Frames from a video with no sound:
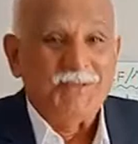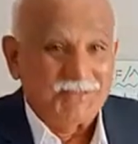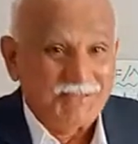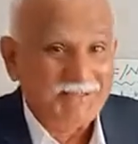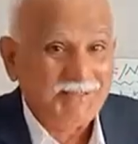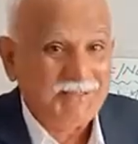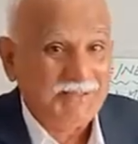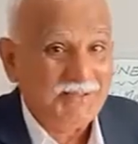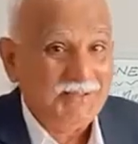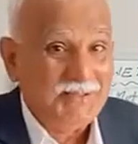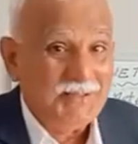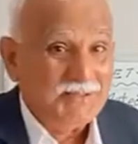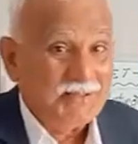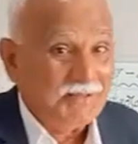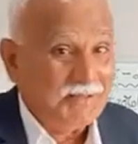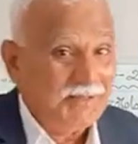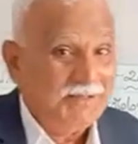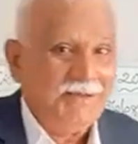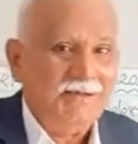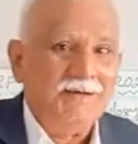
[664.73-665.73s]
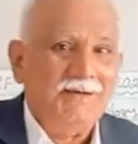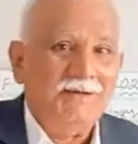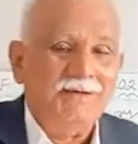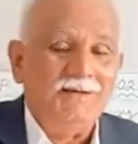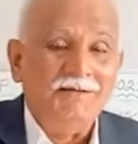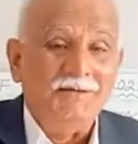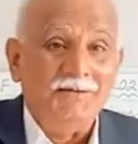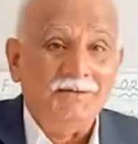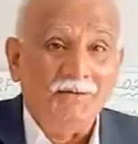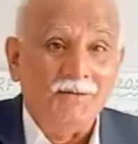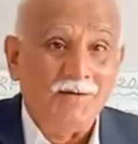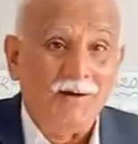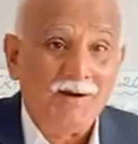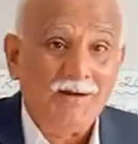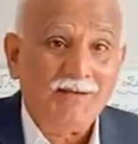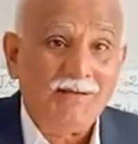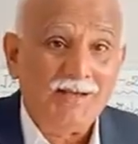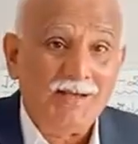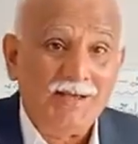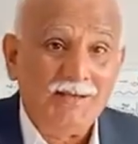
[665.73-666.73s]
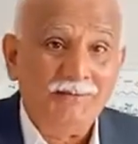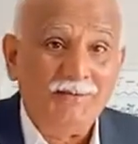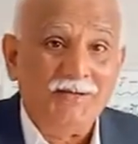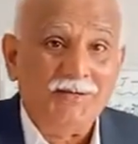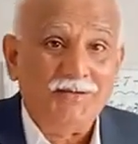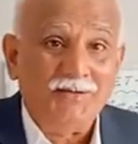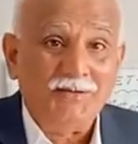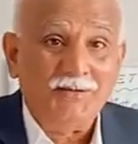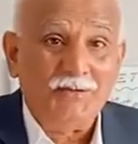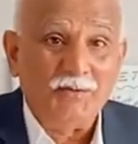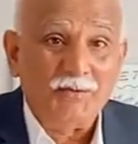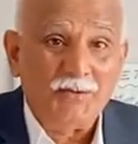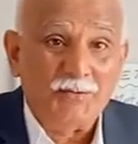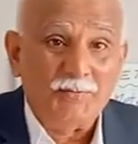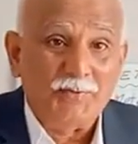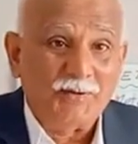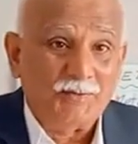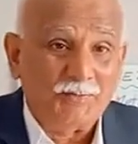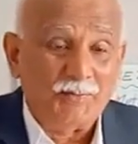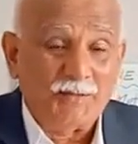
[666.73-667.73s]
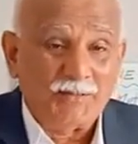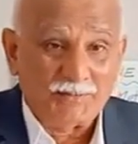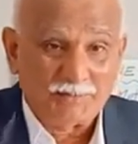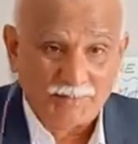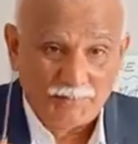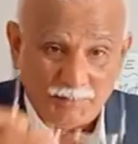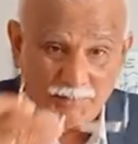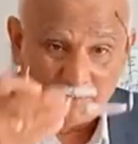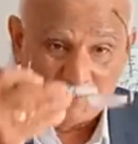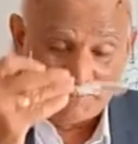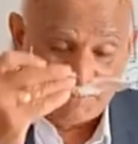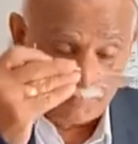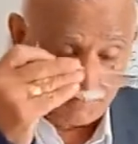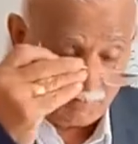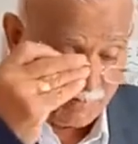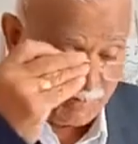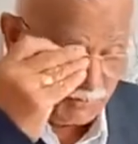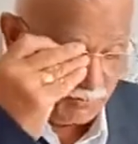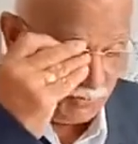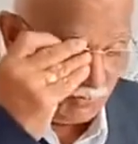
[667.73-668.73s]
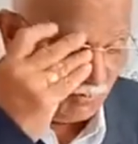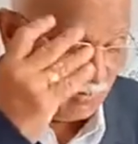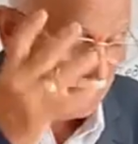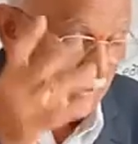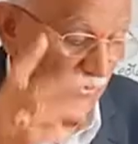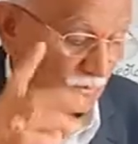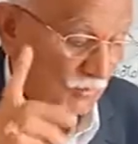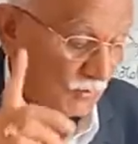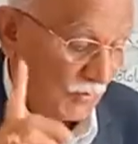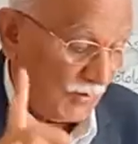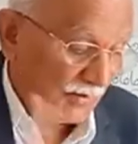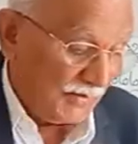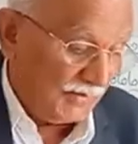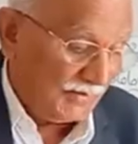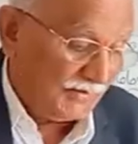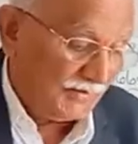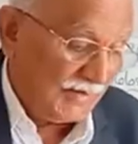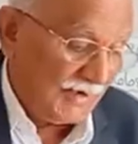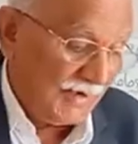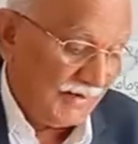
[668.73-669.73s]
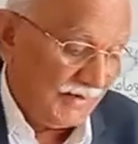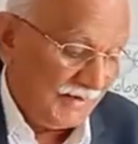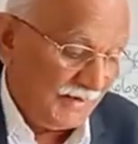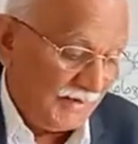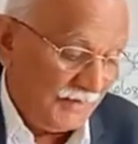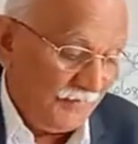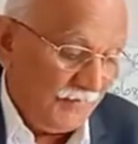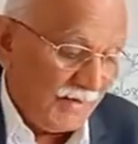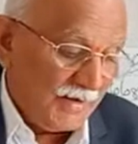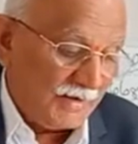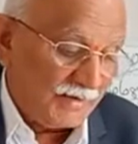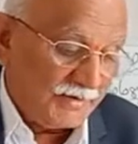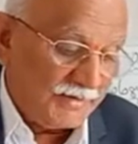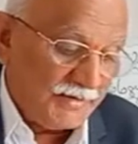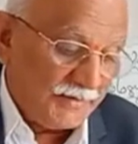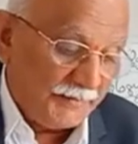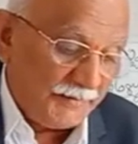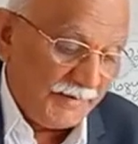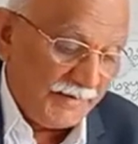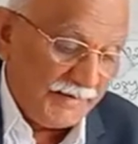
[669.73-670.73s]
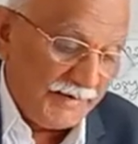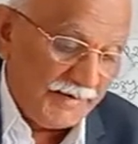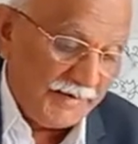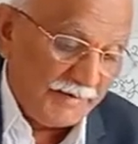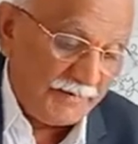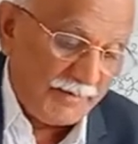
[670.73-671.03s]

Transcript: See, here what I am interested to impress upon you to understand dependent